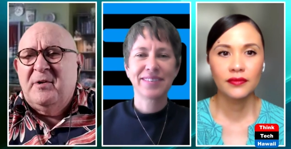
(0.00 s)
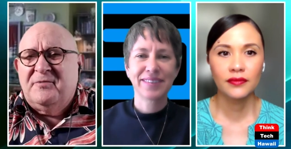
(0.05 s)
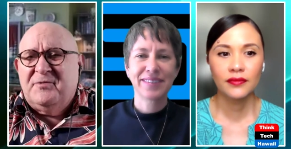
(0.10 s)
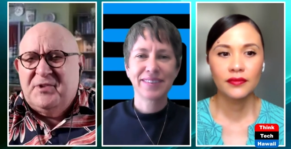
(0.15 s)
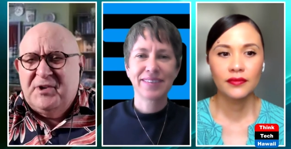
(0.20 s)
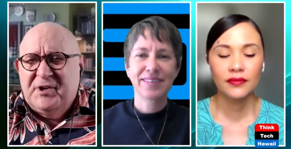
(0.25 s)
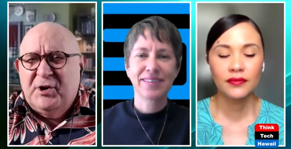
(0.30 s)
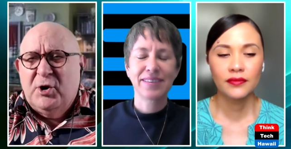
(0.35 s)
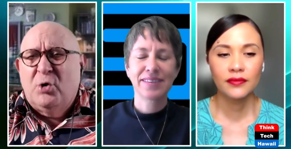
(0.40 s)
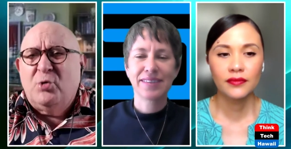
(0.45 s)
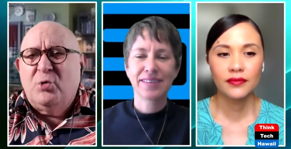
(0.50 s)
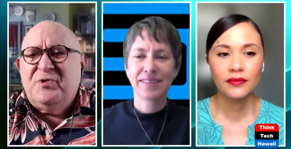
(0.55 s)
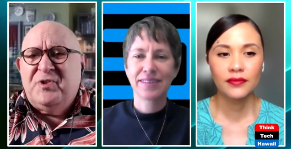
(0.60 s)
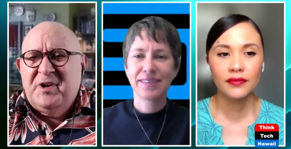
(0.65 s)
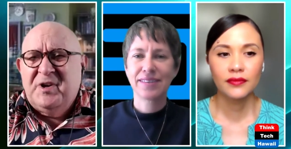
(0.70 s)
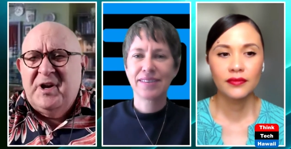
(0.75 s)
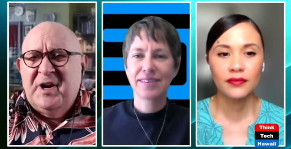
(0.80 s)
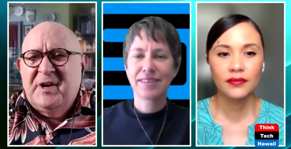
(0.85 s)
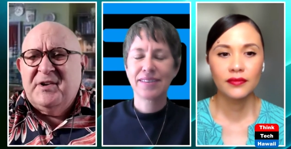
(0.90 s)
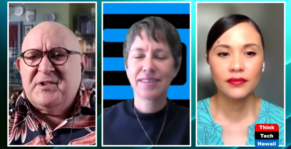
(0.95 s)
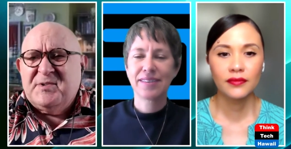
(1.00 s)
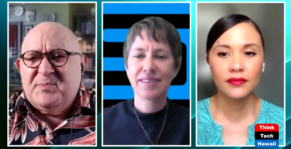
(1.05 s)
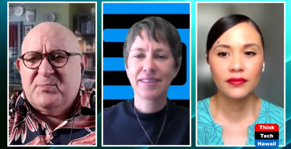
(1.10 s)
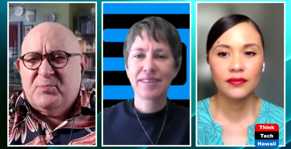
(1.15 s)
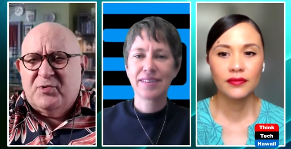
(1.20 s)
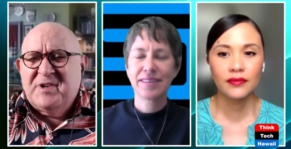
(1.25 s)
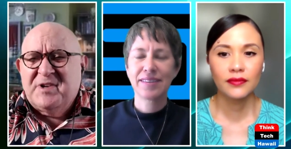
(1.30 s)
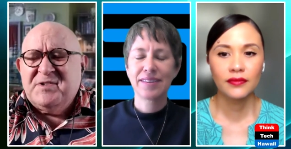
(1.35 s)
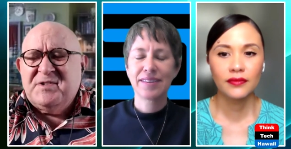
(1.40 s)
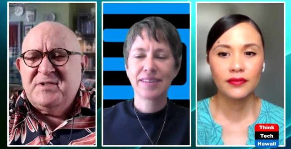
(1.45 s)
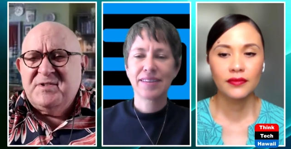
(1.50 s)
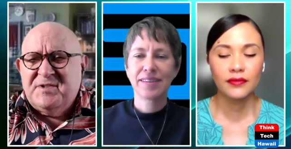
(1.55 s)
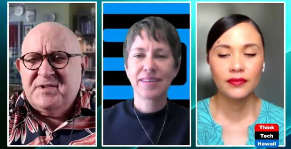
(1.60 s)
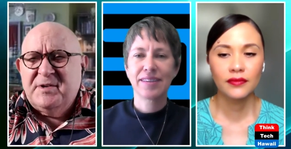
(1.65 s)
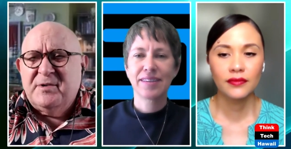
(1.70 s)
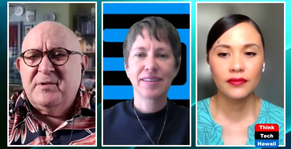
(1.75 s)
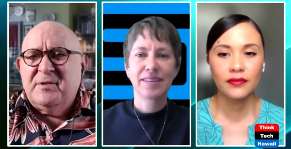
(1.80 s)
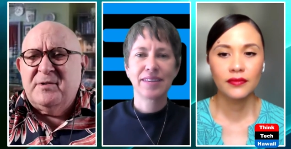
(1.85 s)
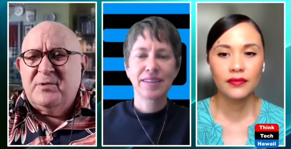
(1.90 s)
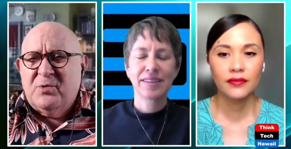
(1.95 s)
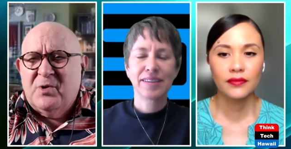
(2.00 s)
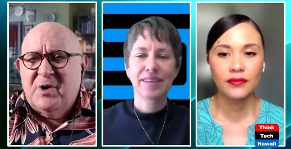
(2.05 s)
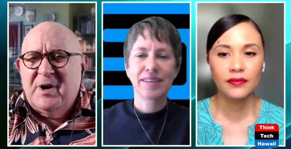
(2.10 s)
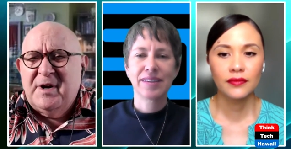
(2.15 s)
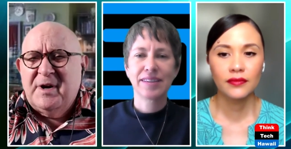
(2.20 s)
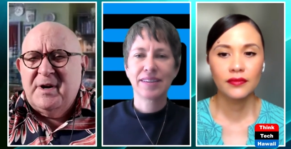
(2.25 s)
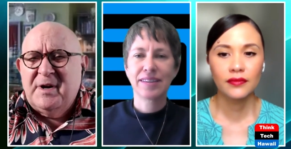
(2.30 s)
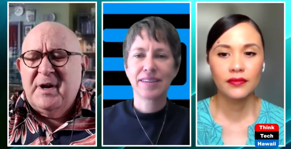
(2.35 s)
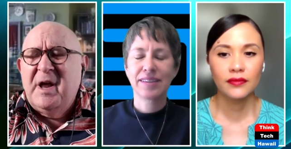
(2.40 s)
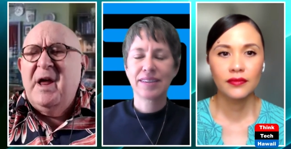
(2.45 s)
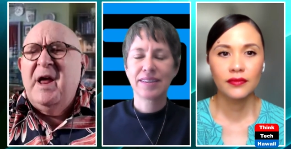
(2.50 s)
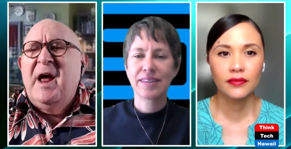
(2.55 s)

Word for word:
Speaker 1: of DoD and its presence here in Hawaii,